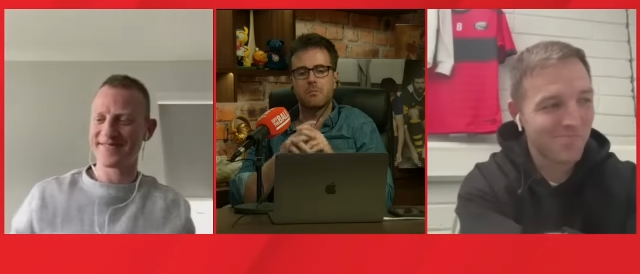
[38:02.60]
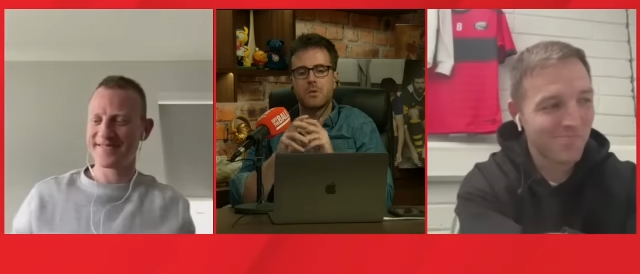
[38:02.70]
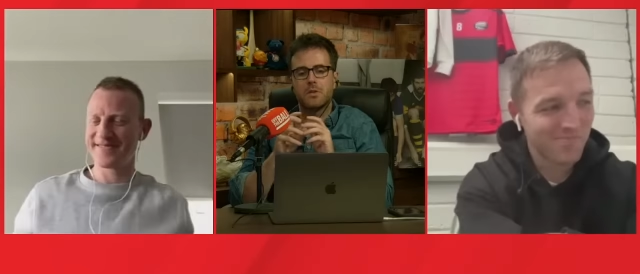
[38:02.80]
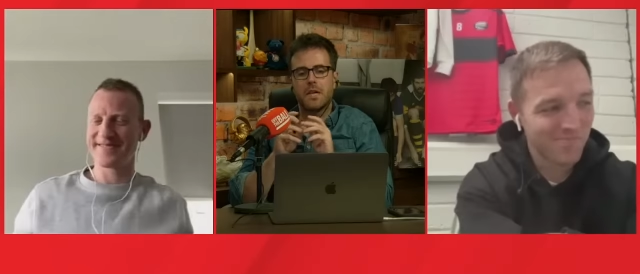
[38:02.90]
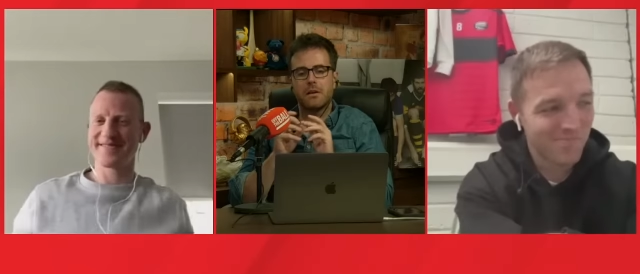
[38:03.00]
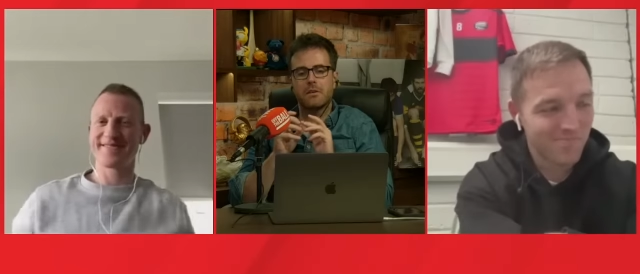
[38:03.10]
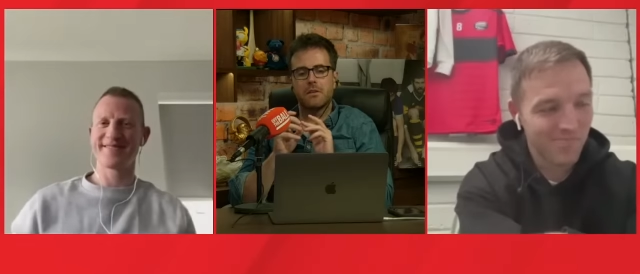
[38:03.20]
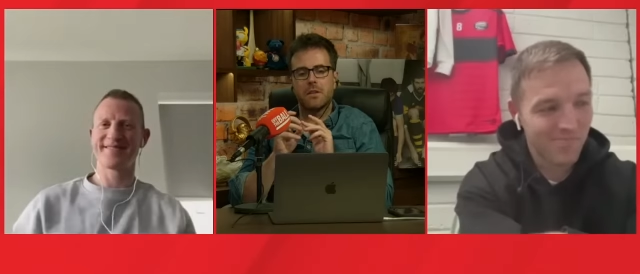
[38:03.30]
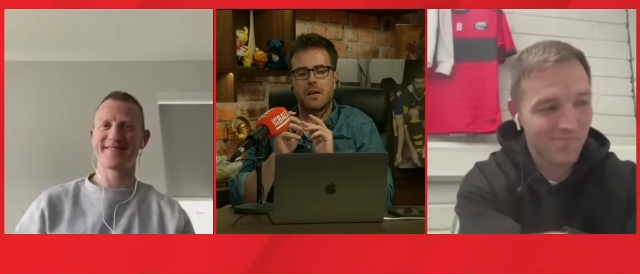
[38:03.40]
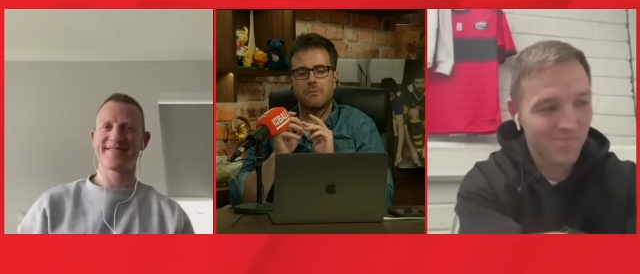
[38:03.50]
Speaker 1: But
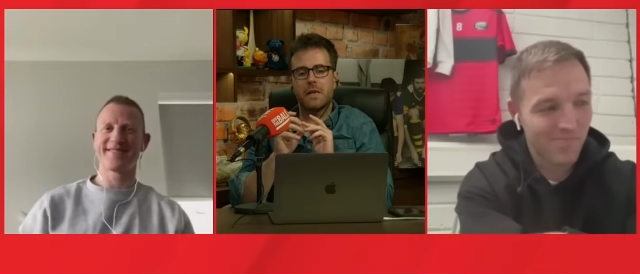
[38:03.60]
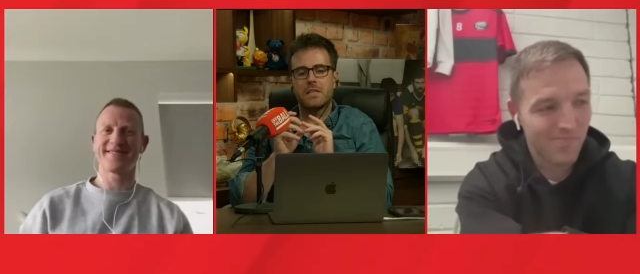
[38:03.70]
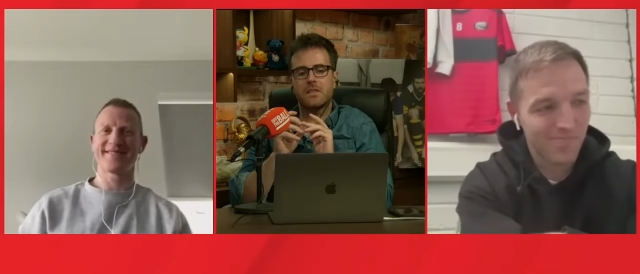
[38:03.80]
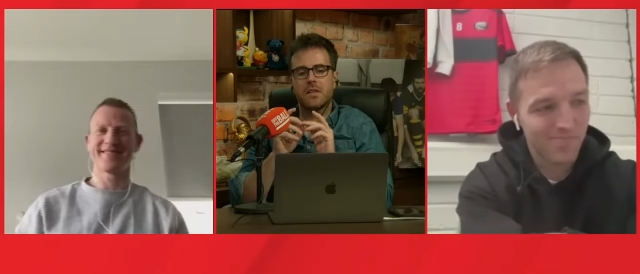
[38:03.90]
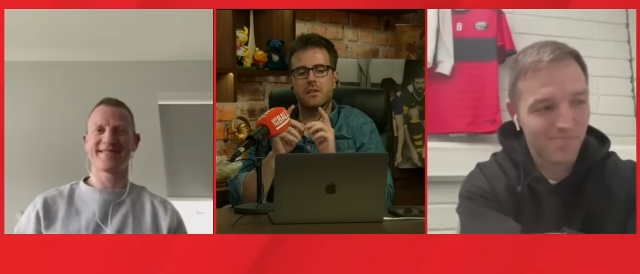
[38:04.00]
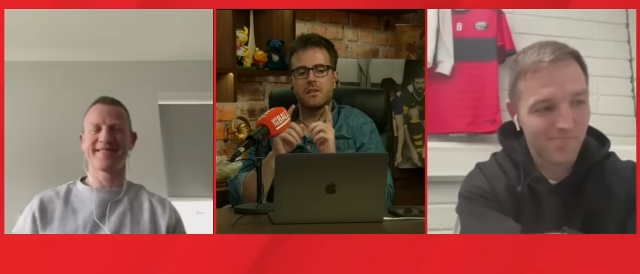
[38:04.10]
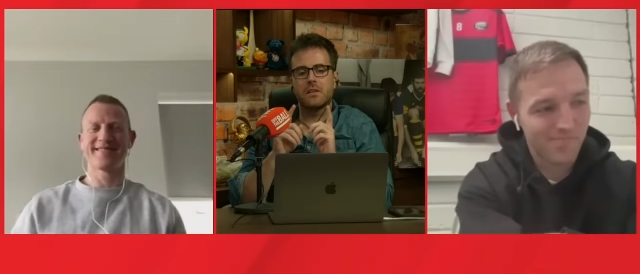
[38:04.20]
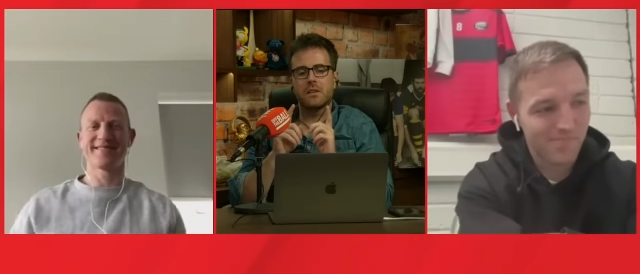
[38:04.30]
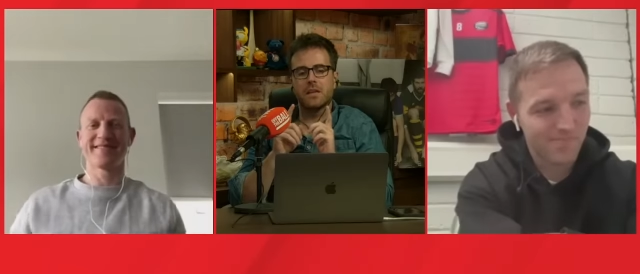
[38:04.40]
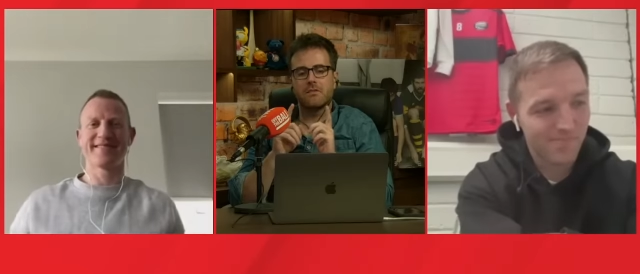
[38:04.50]
Darren, based on
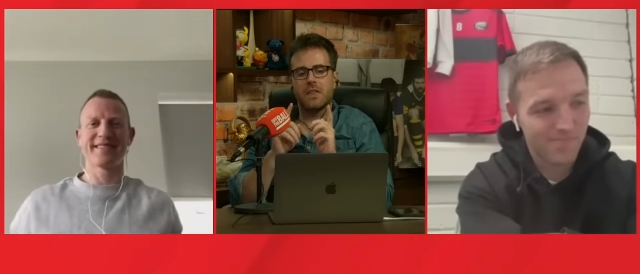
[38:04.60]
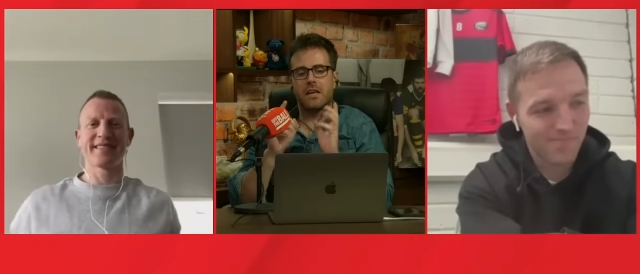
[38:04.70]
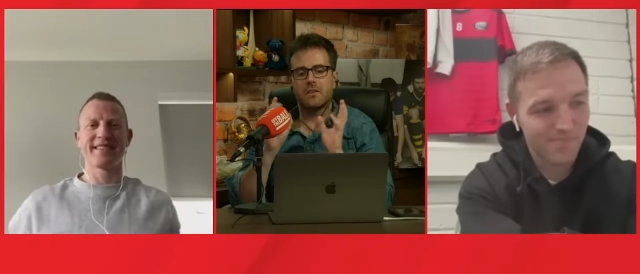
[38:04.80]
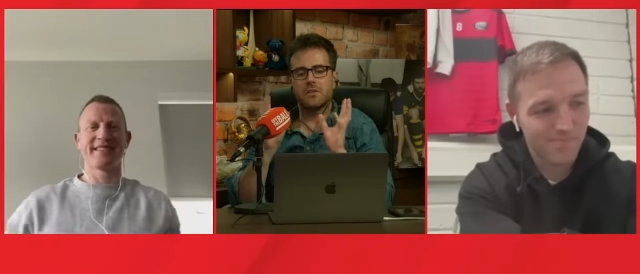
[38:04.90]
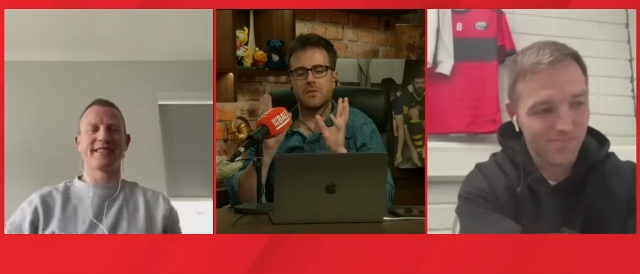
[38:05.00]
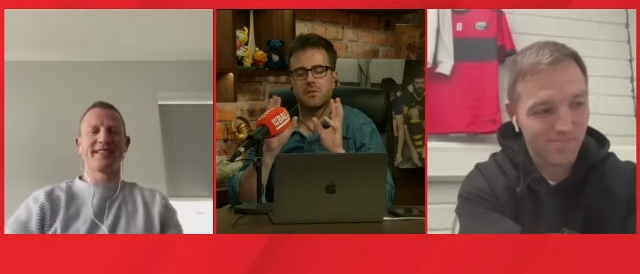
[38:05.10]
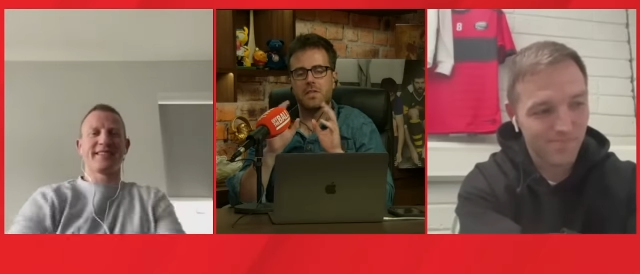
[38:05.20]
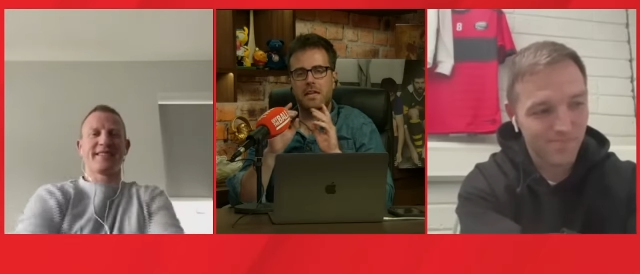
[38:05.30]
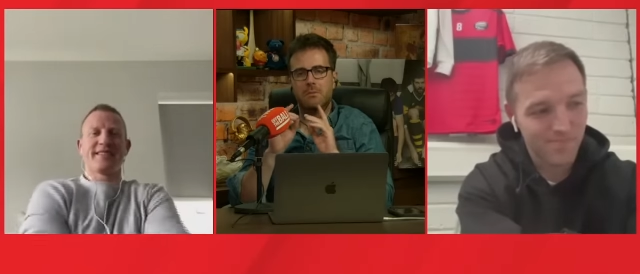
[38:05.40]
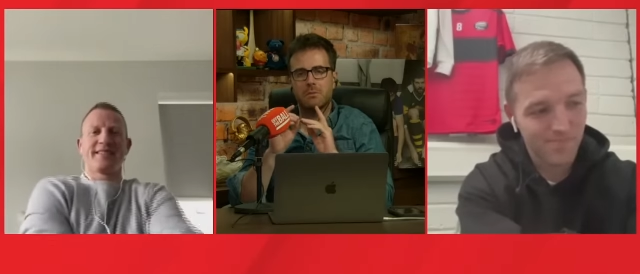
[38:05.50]
if they are the two
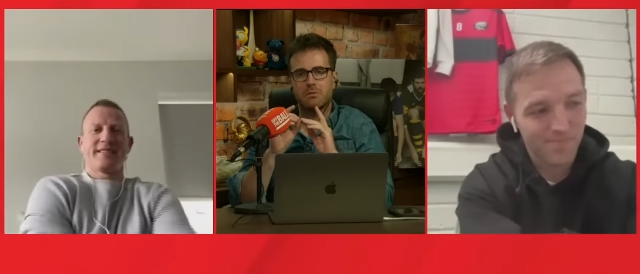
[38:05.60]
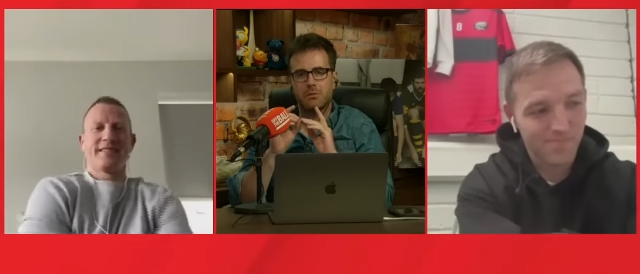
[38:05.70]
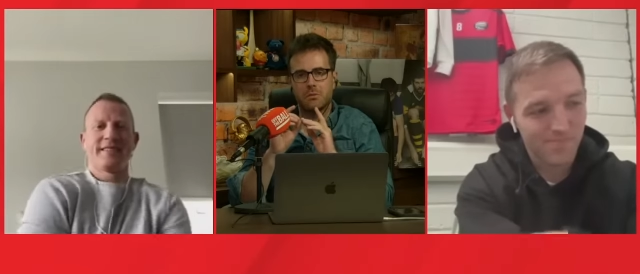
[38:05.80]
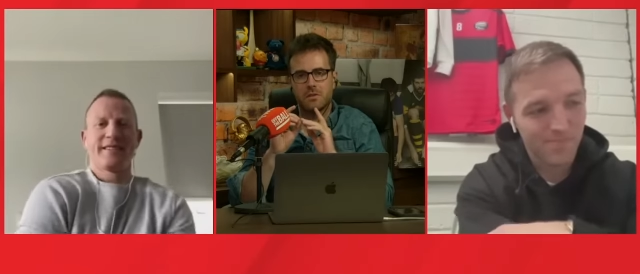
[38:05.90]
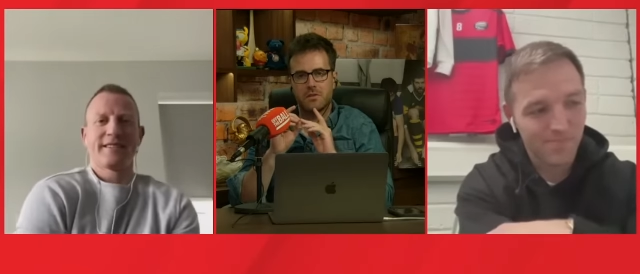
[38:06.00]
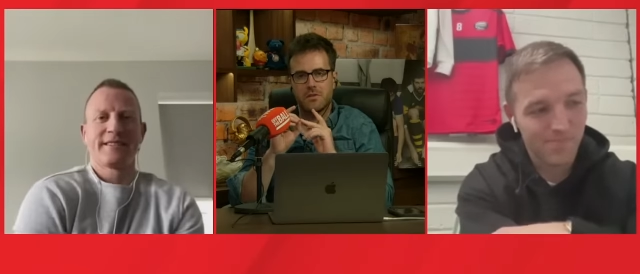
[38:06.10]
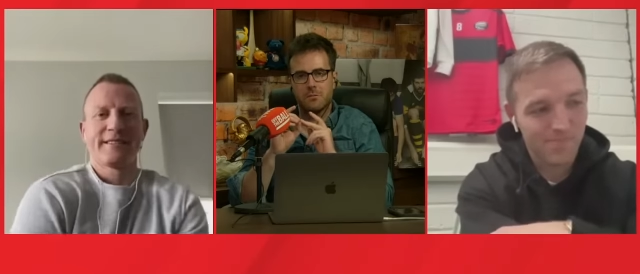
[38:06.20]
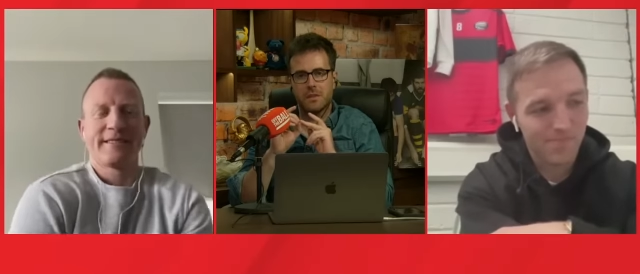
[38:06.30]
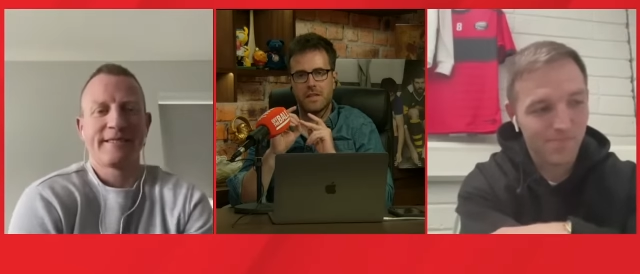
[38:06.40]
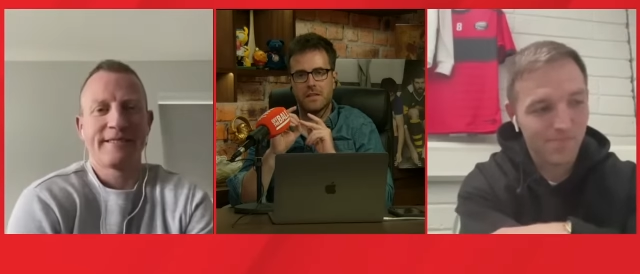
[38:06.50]
statement performances of the
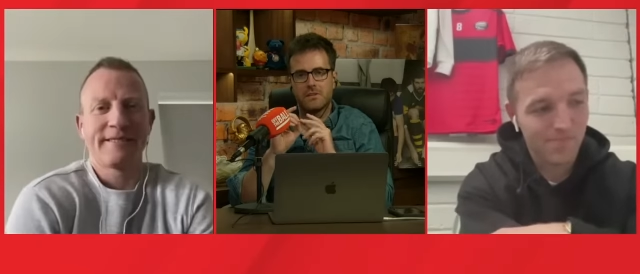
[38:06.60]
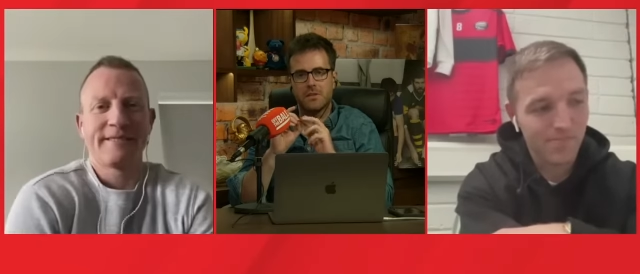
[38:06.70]
weekend,